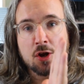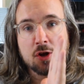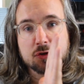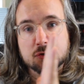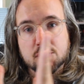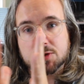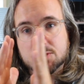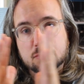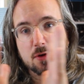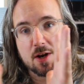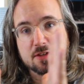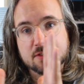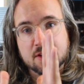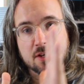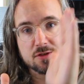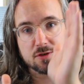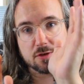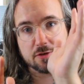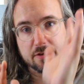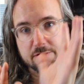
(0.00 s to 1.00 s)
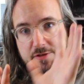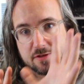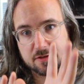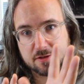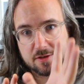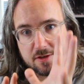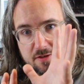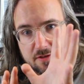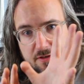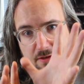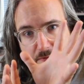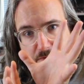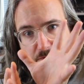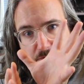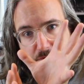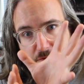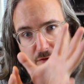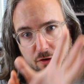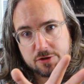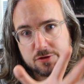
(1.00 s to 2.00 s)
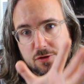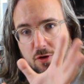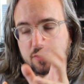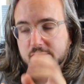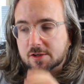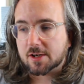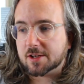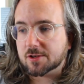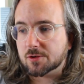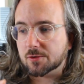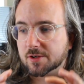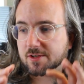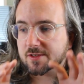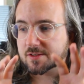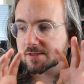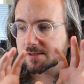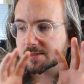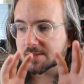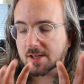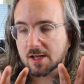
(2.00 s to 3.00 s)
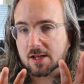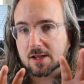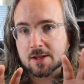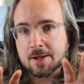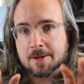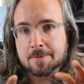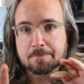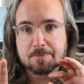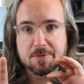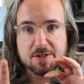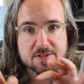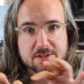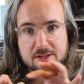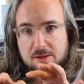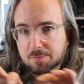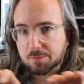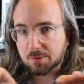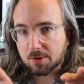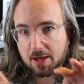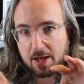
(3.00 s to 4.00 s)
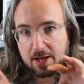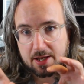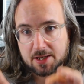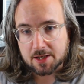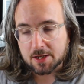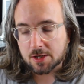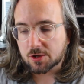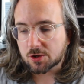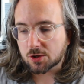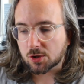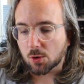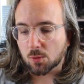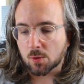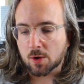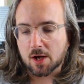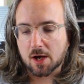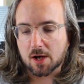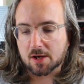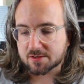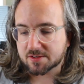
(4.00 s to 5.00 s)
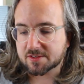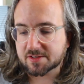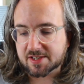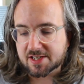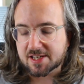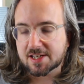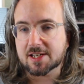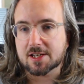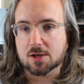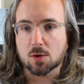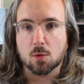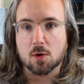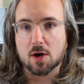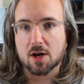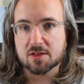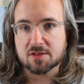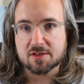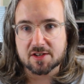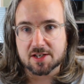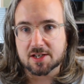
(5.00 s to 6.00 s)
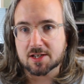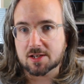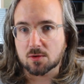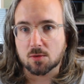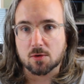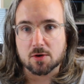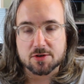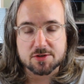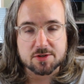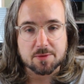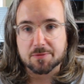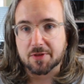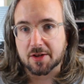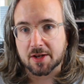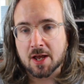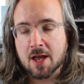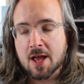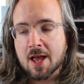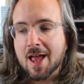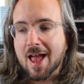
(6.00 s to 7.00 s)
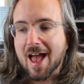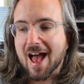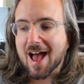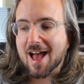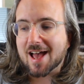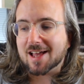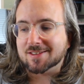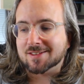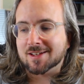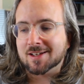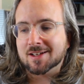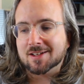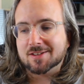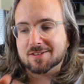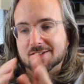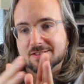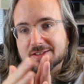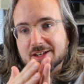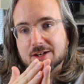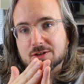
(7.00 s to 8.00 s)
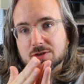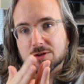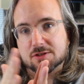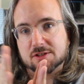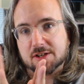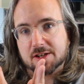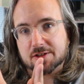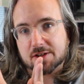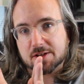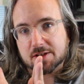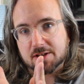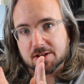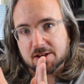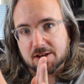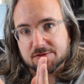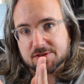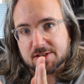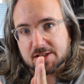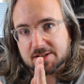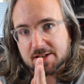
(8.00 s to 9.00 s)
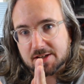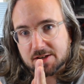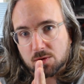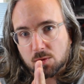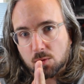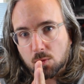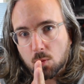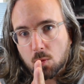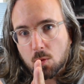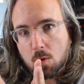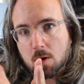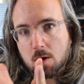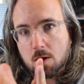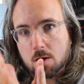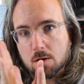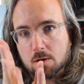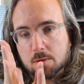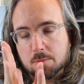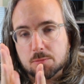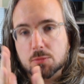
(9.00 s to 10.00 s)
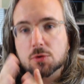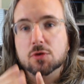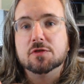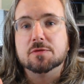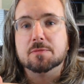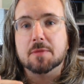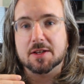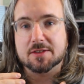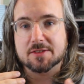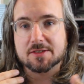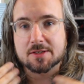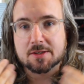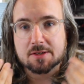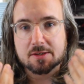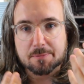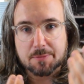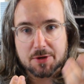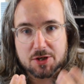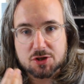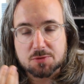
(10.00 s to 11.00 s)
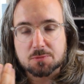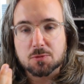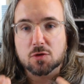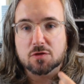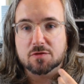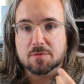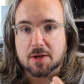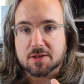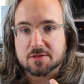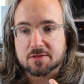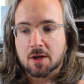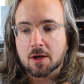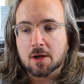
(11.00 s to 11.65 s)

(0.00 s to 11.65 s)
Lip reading: So it creates, so this the first oscillator is still playing, you know, a C or a D or something, and the second oscillator gives it a little wah movement, pitch movement.